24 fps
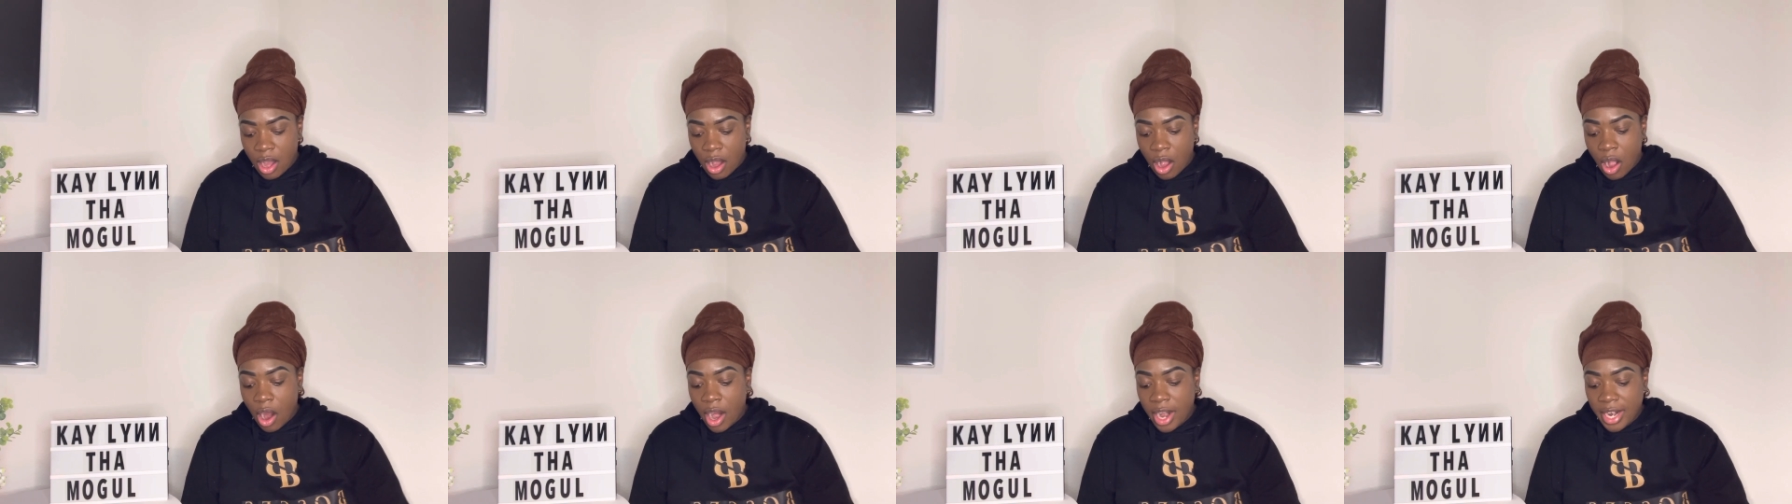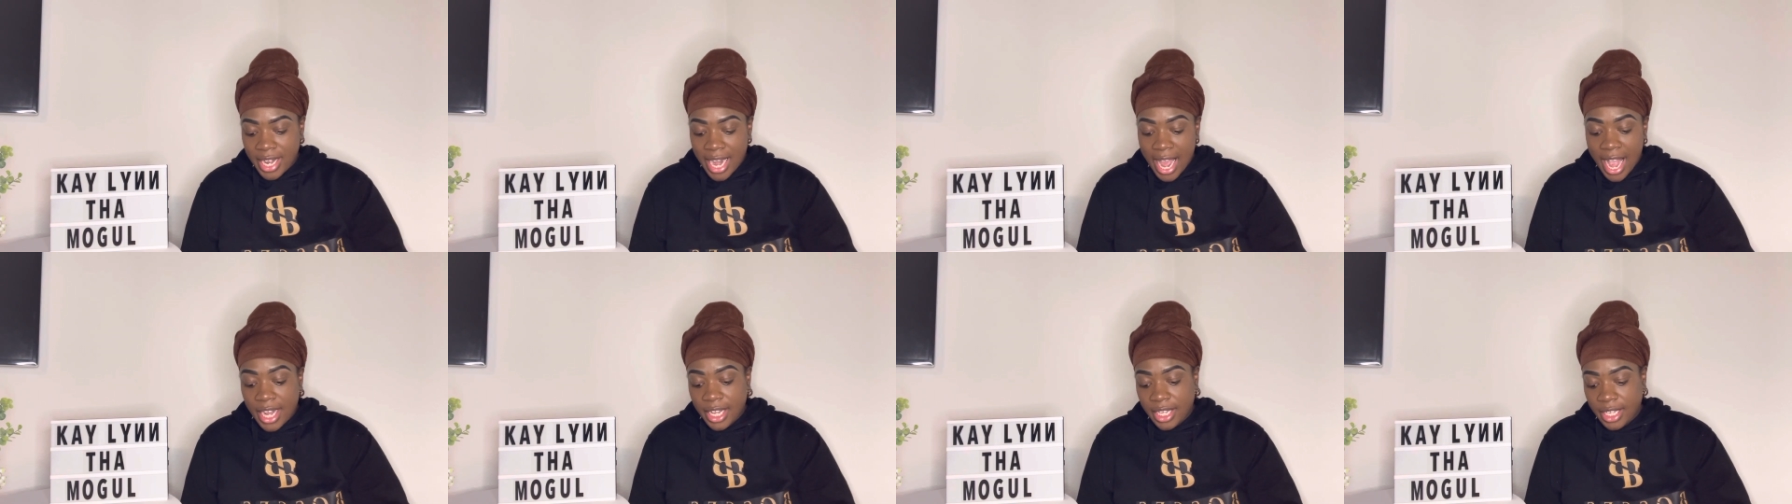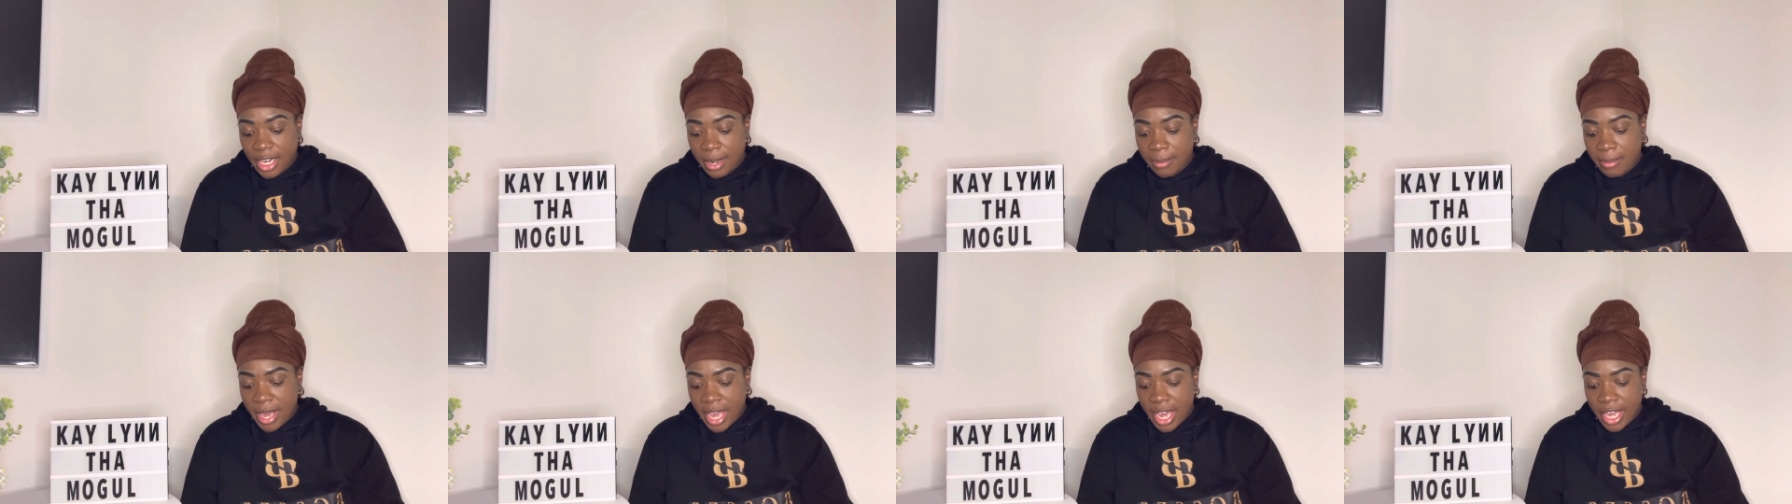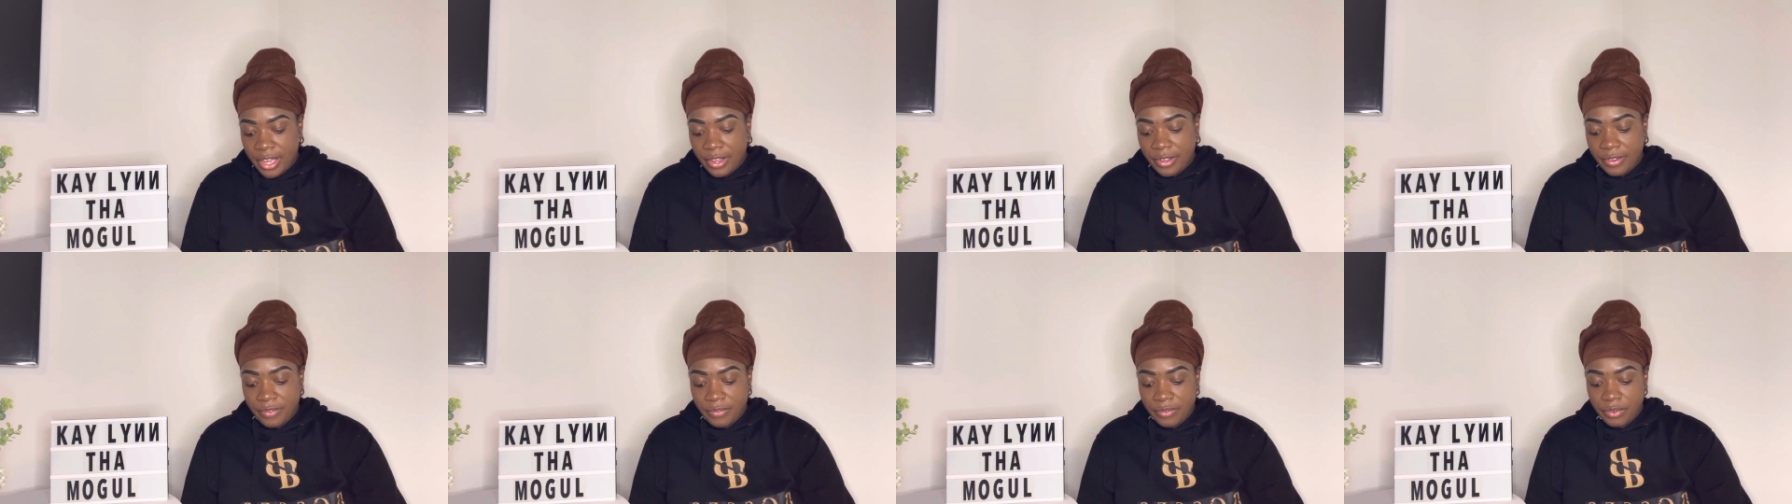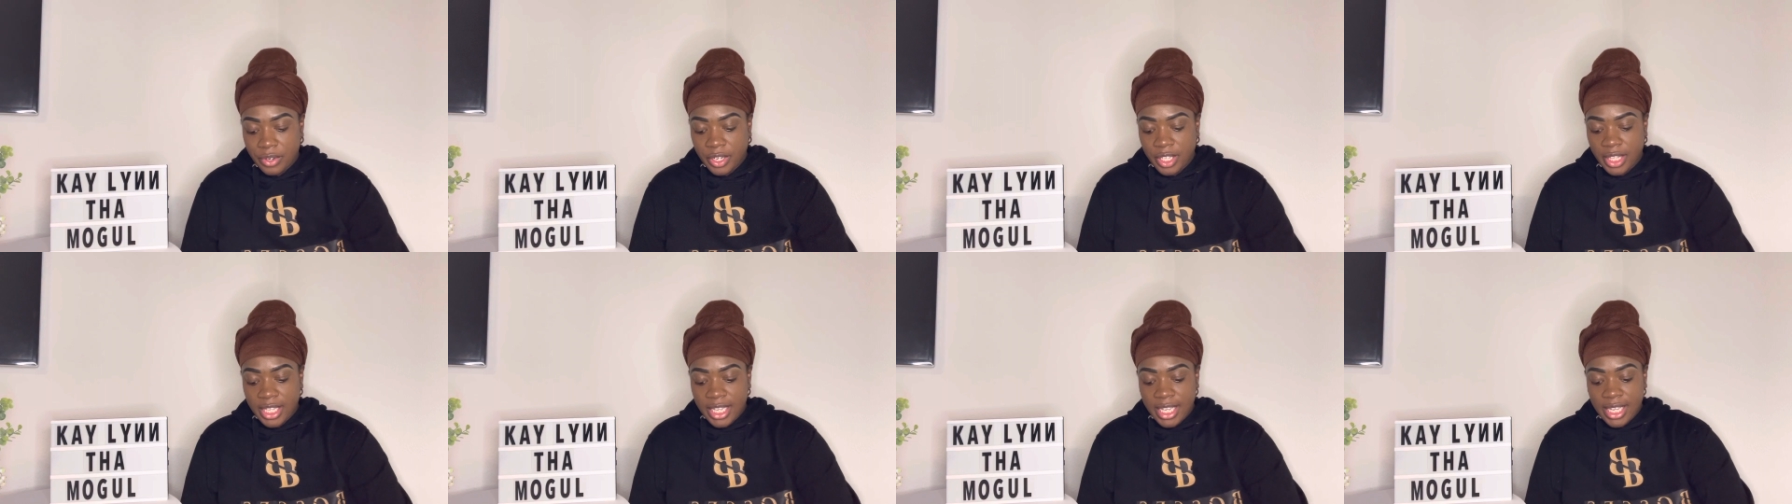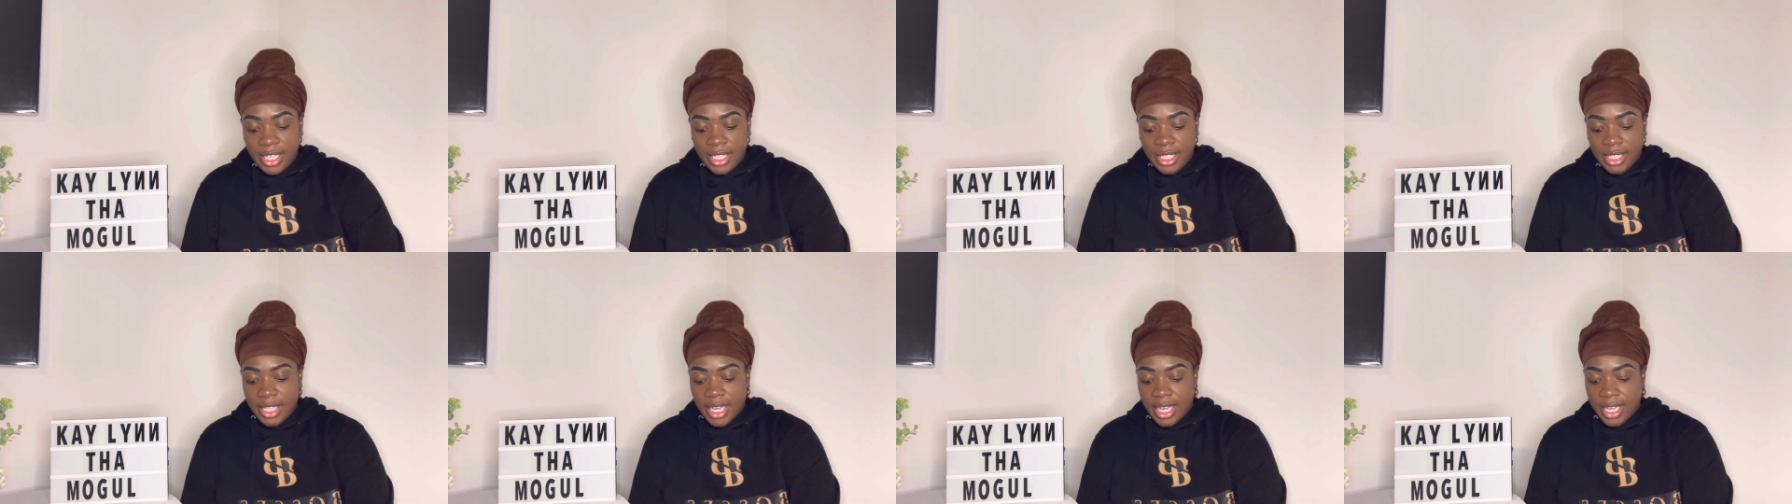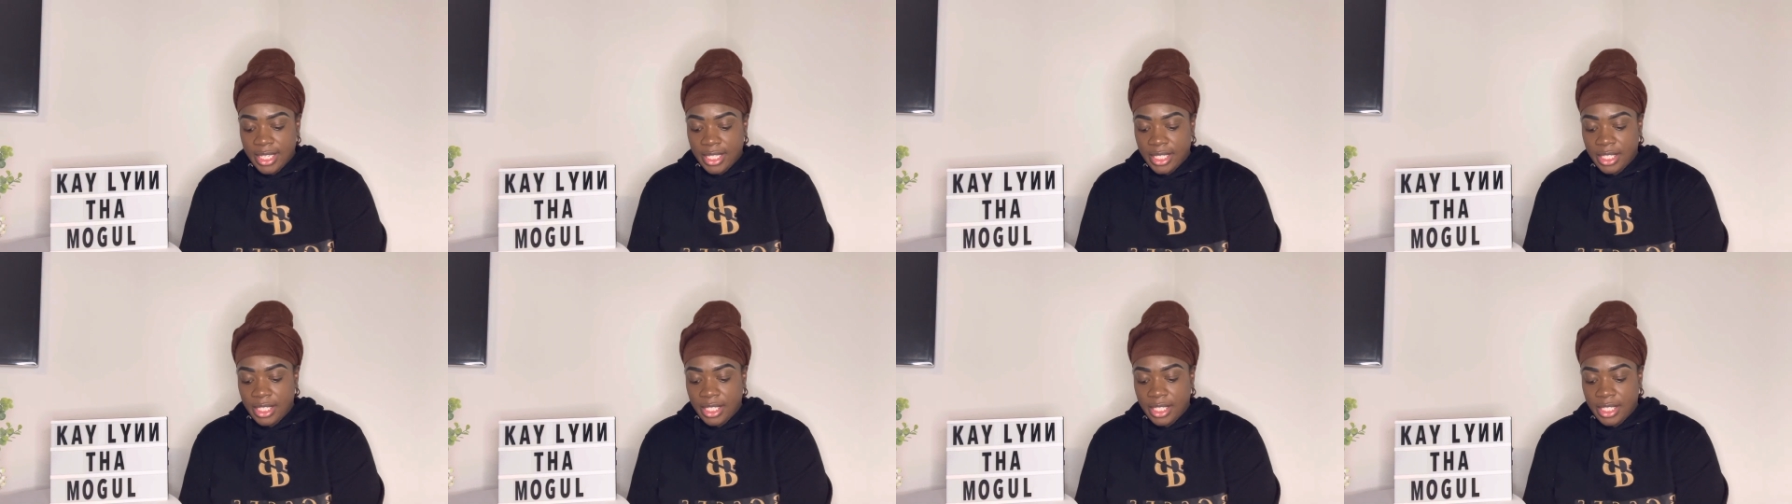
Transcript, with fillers: are not going to pay you for these things